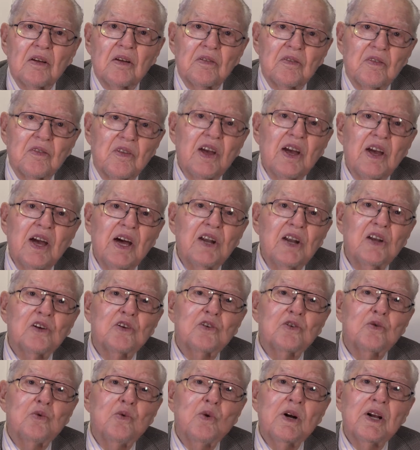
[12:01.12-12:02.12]
they had a
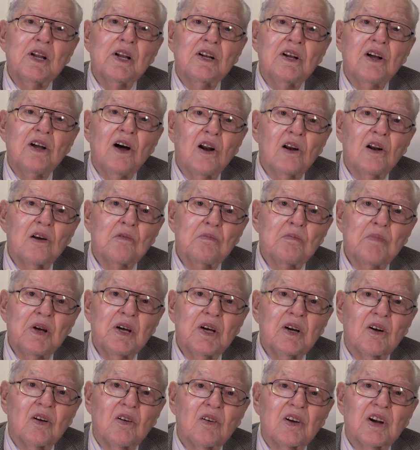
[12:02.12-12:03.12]
$20
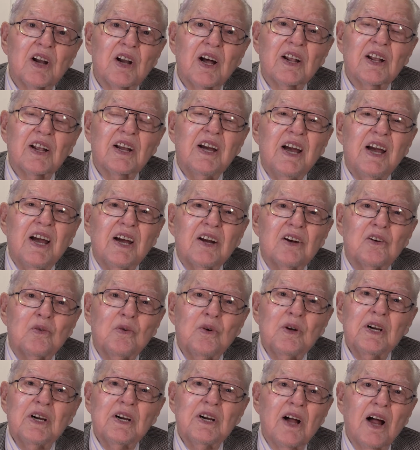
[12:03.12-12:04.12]
bill. Now, the
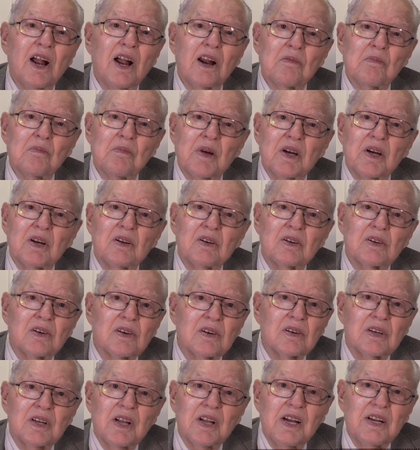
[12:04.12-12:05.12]
$20 bills,
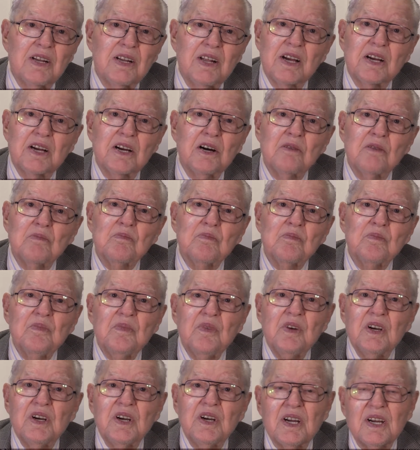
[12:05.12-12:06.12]
they
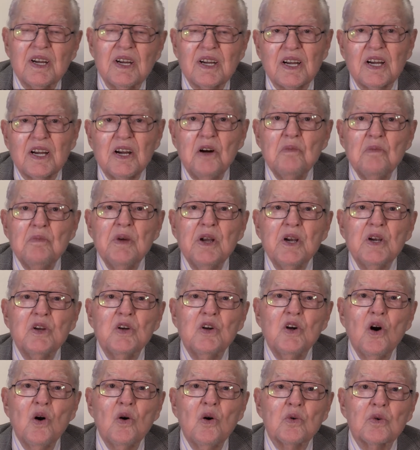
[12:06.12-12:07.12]
come and
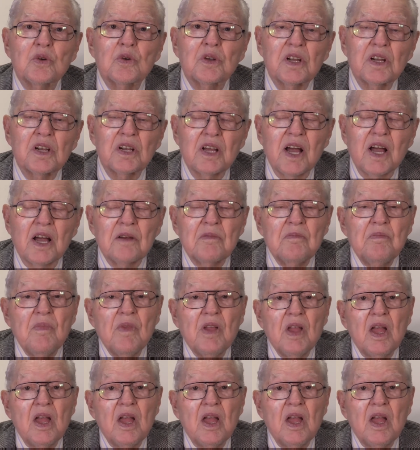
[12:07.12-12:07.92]
go today.